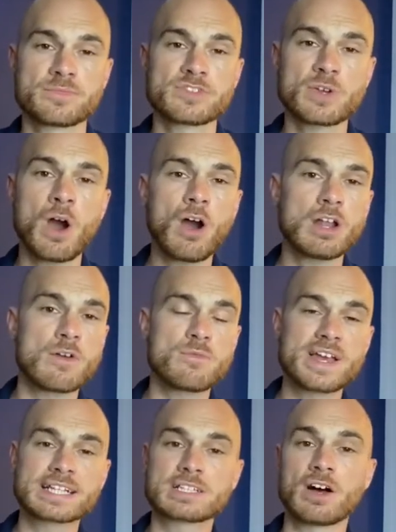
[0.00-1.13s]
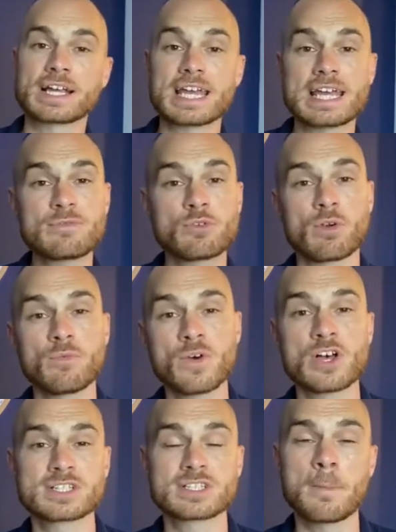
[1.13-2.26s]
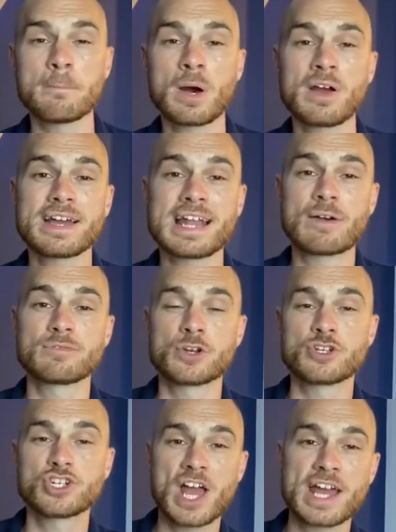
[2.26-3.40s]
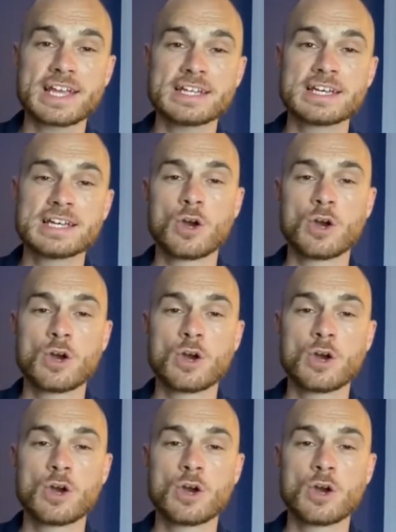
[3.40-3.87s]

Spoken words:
So highlight things like if you're a first-time buyer and have no chain,